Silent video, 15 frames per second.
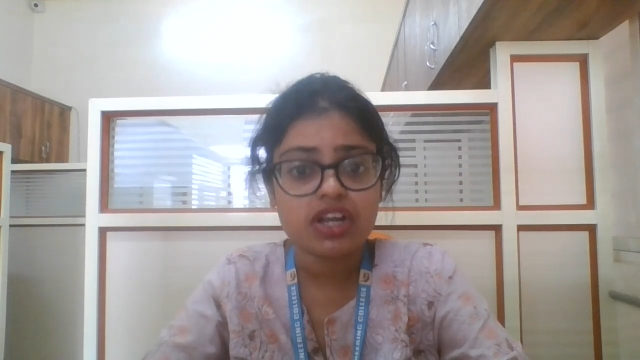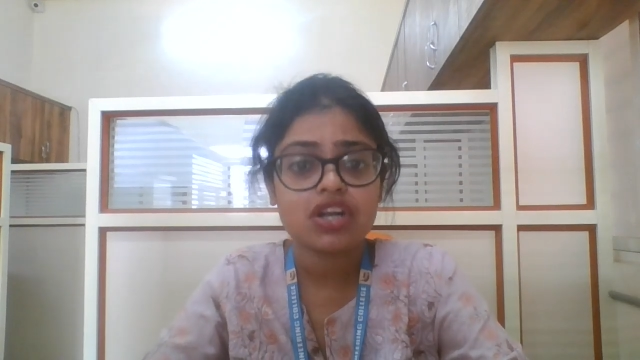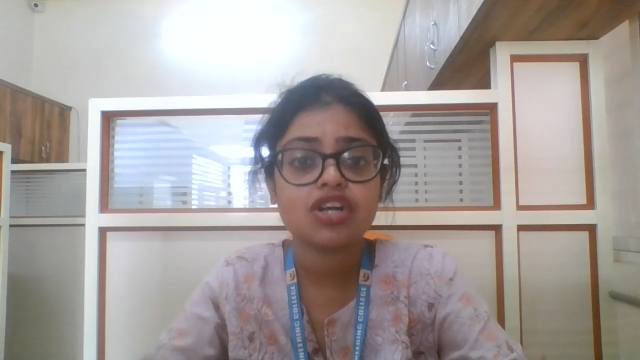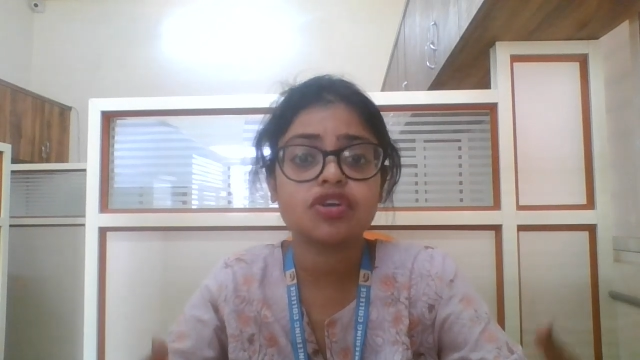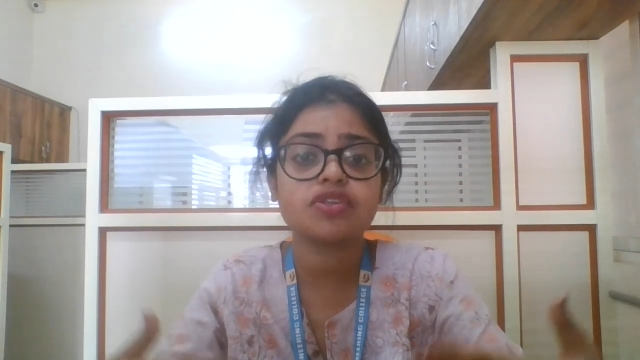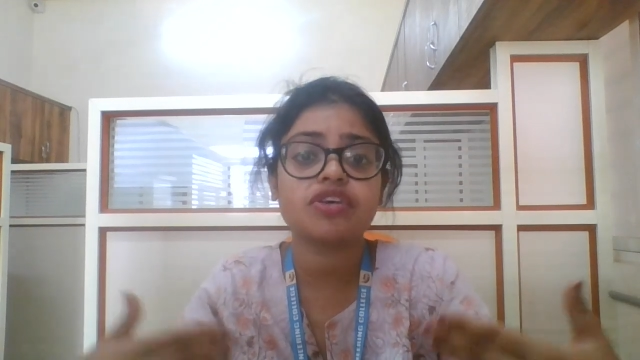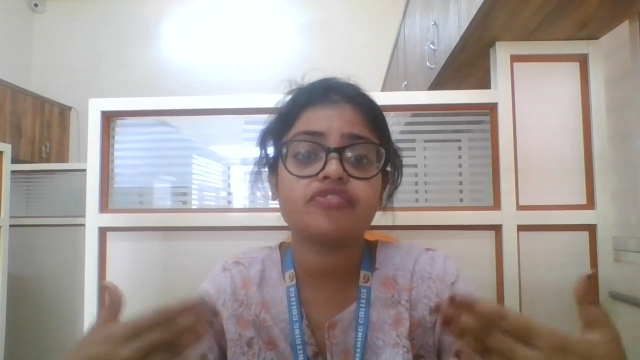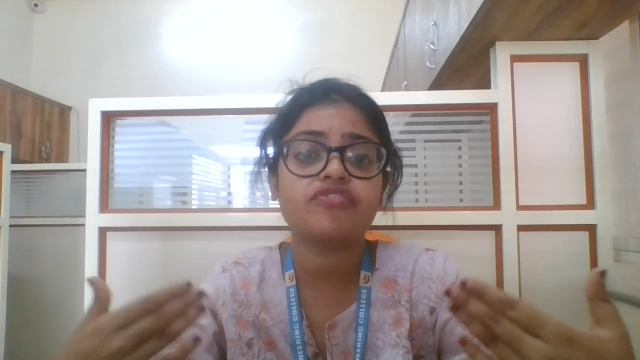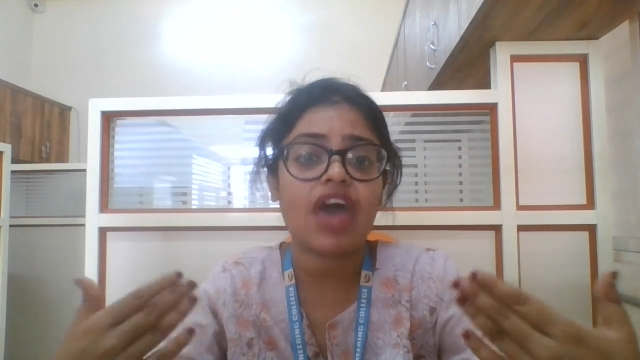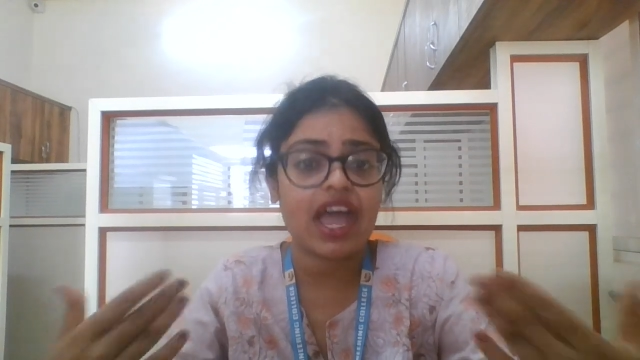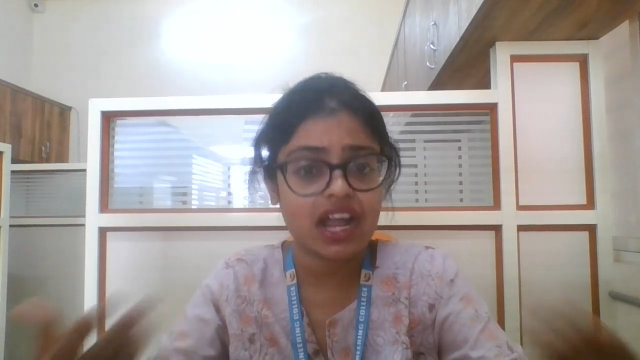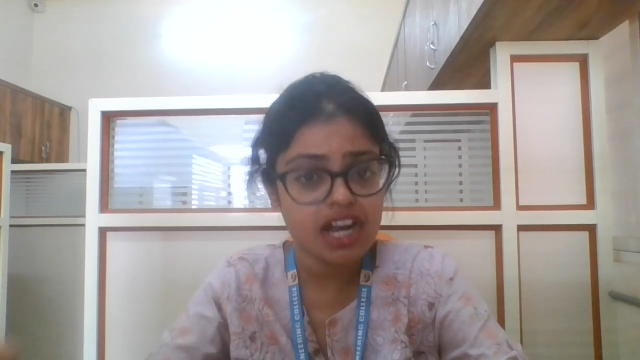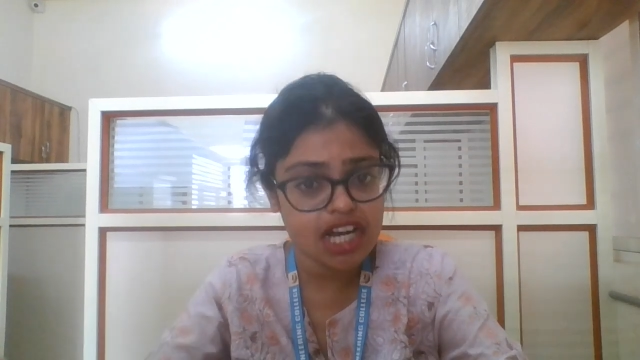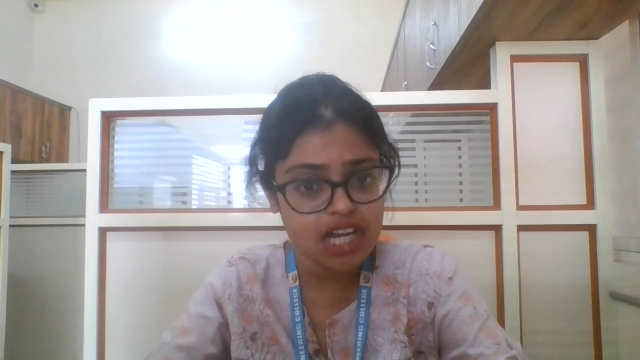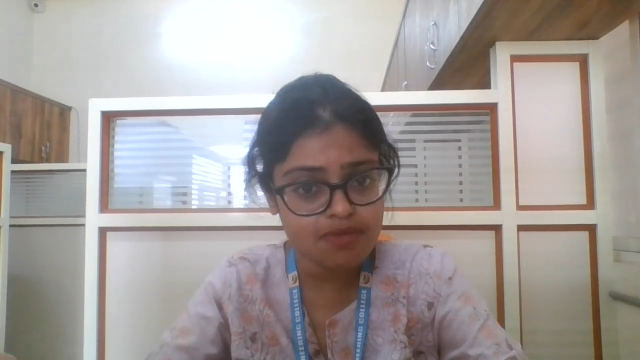to the
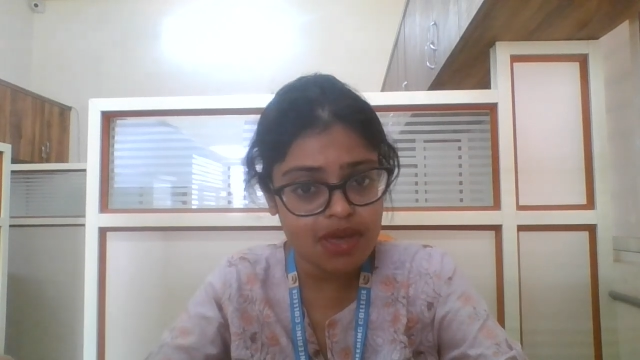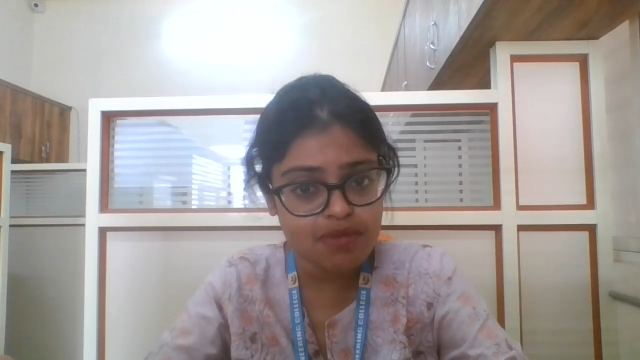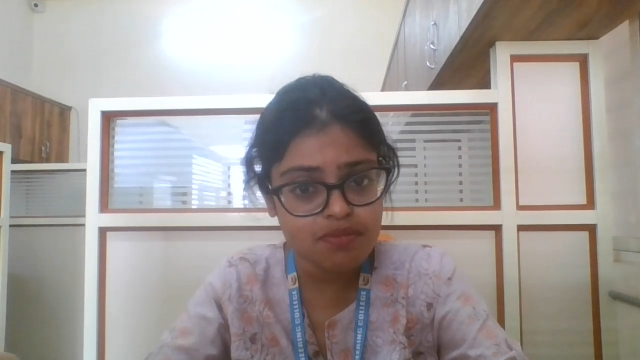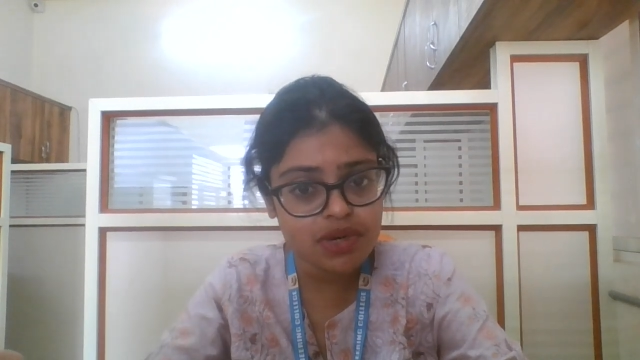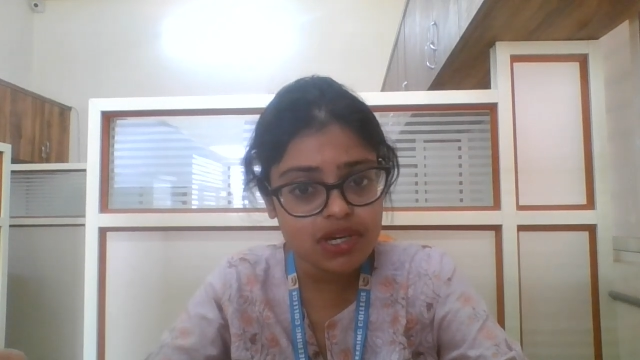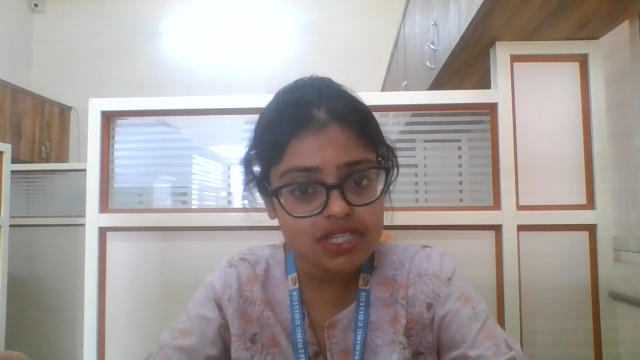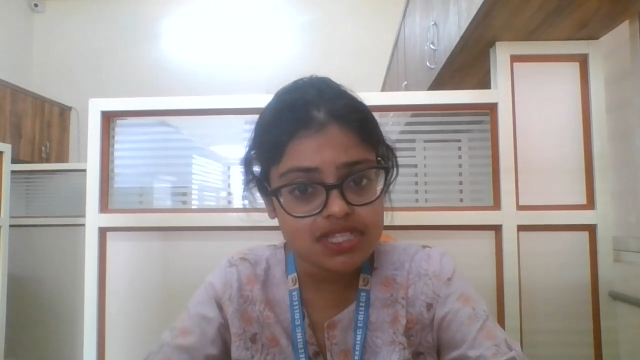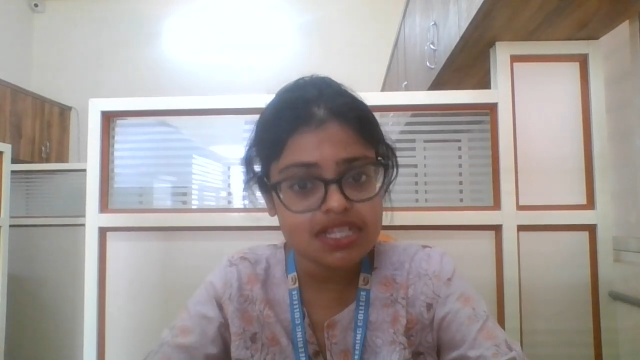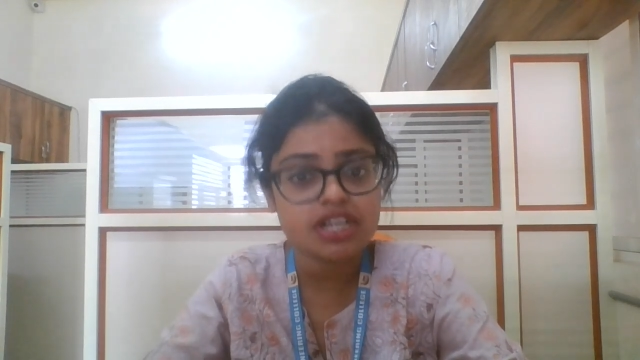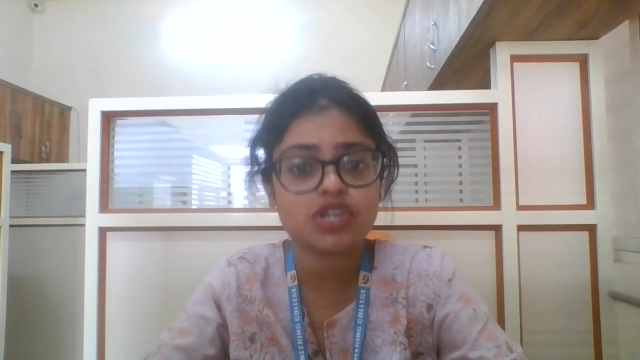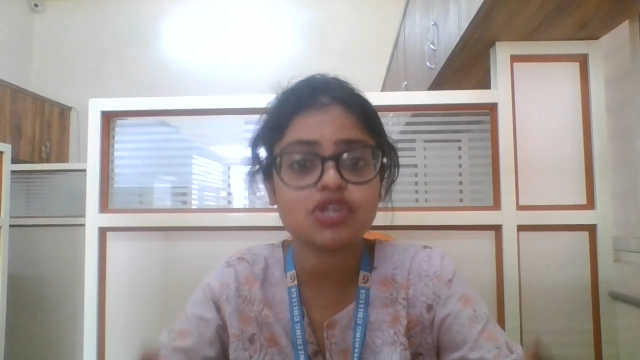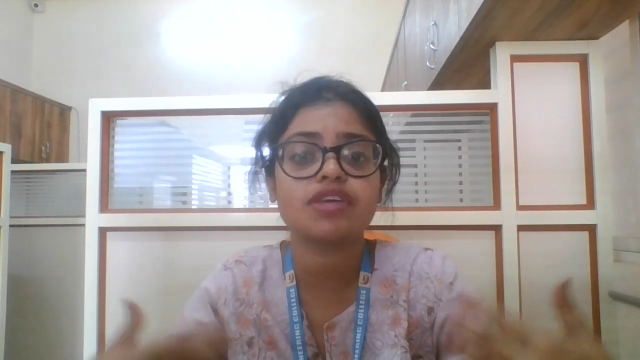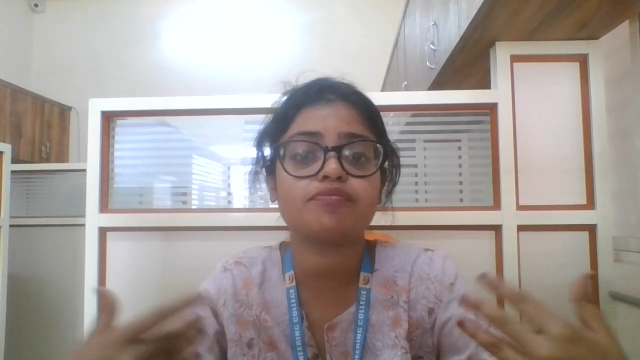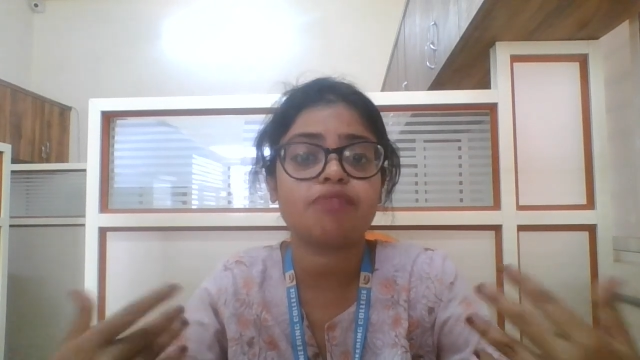faculty members, to the